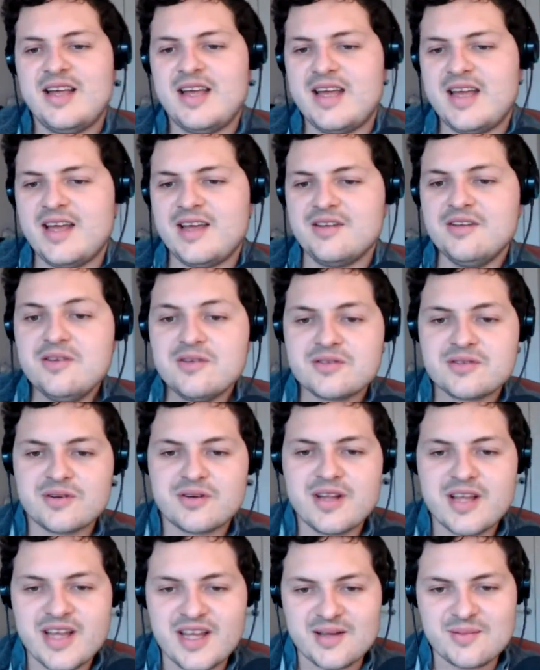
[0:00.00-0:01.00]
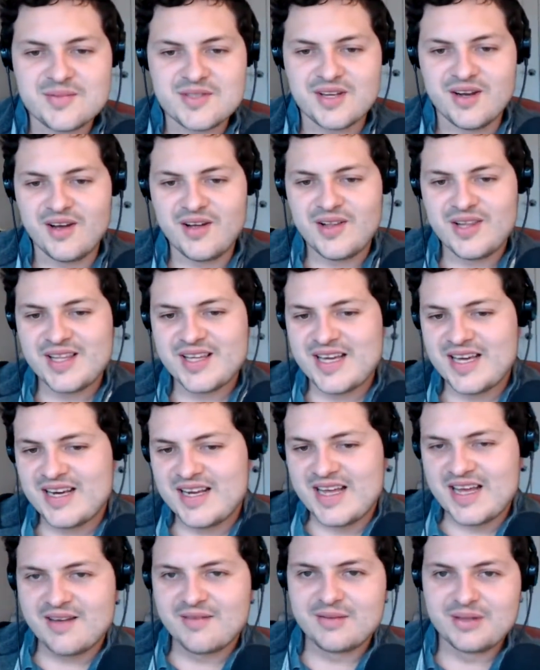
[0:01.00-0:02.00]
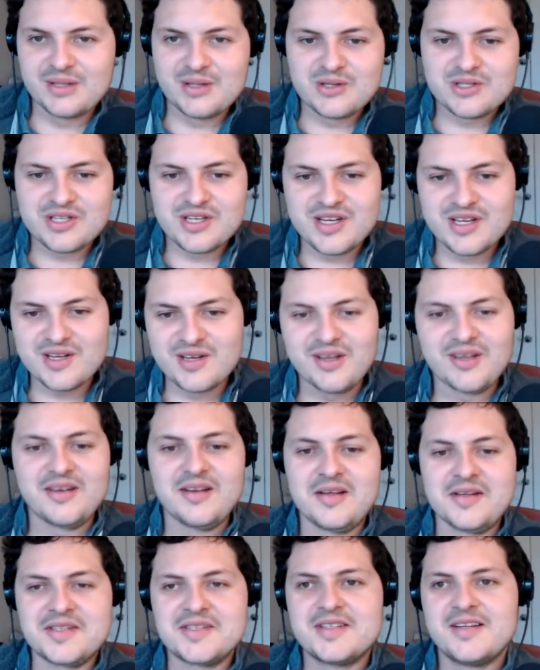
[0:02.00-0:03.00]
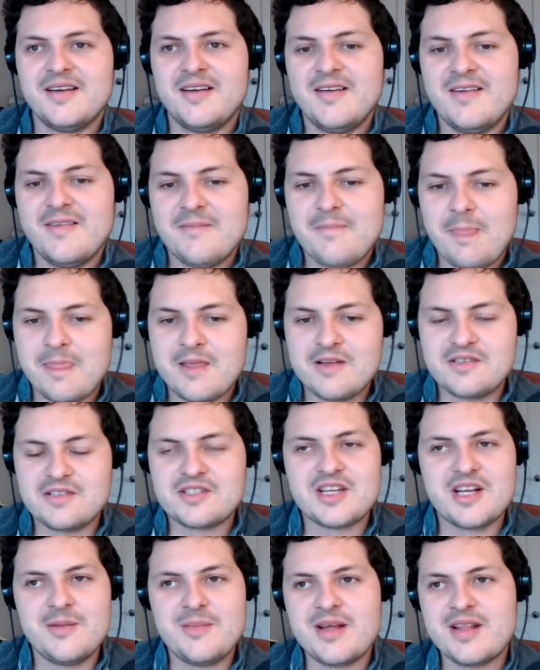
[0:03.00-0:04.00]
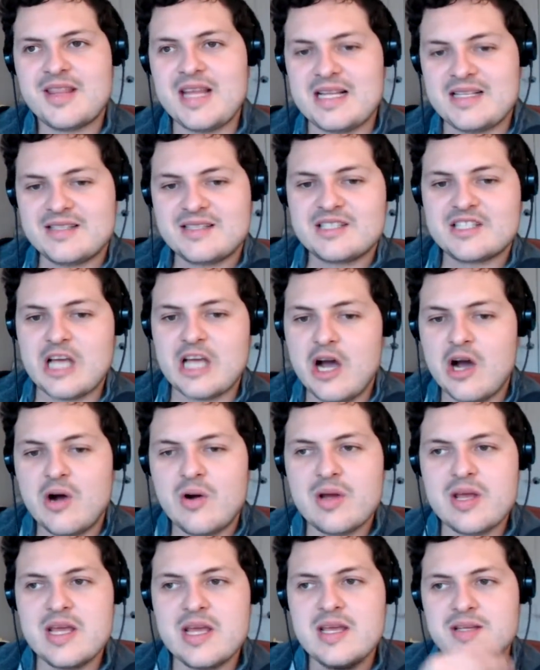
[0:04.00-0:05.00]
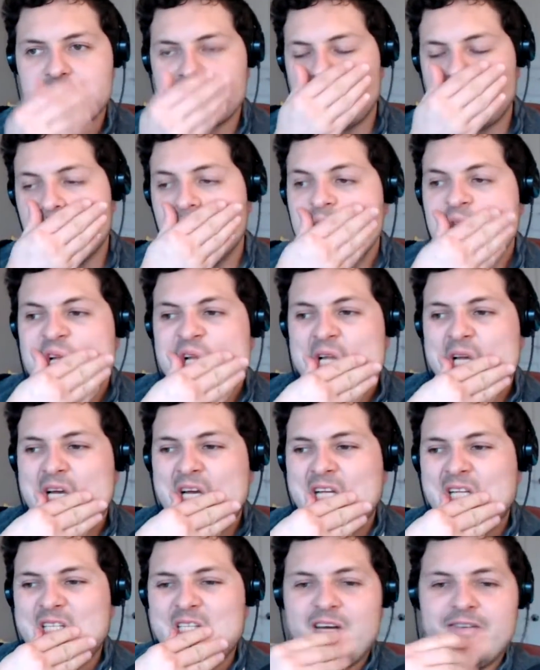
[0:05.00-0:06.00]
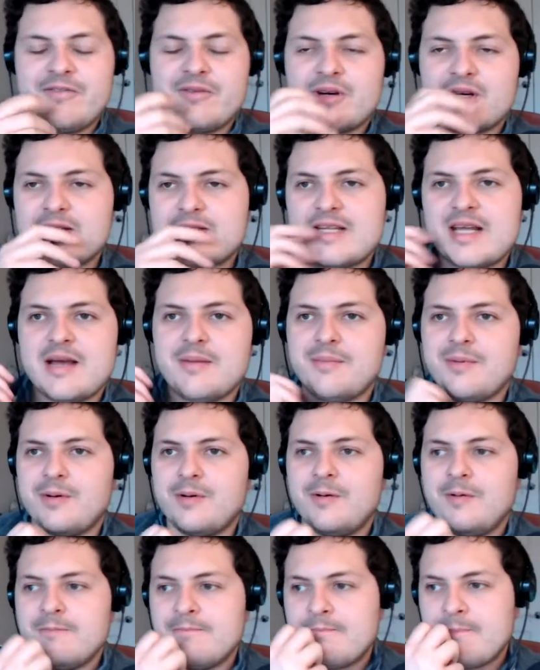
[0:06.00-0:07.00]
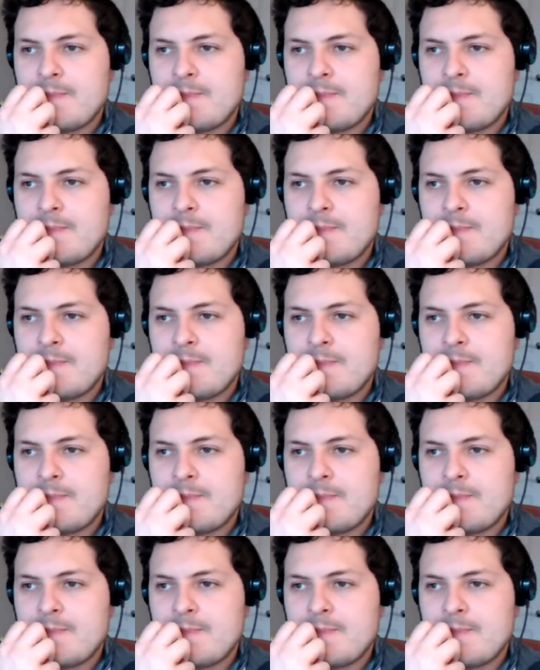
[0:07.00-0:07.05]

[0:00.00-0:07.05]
and usernames and all the kind of evolution-y goodness that's just going to make that so easy. And so, for example,